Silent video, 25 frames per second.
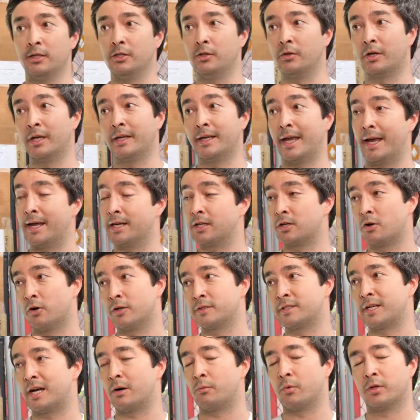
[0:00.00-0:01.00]
you can get in
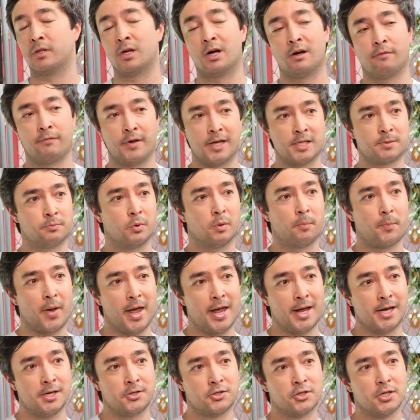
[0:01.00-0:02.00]
contact with our Facebook
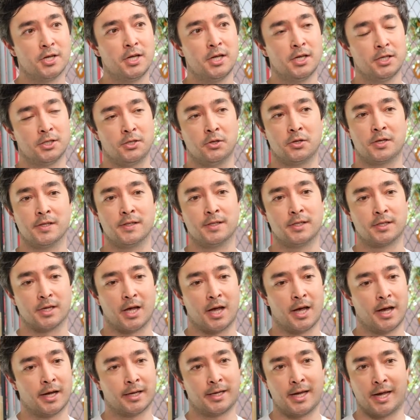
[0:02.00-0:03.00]
page. You can
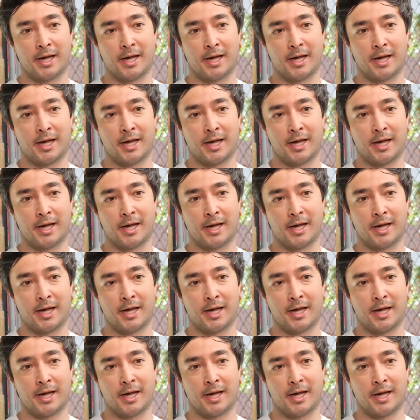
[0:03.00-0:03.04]
uh,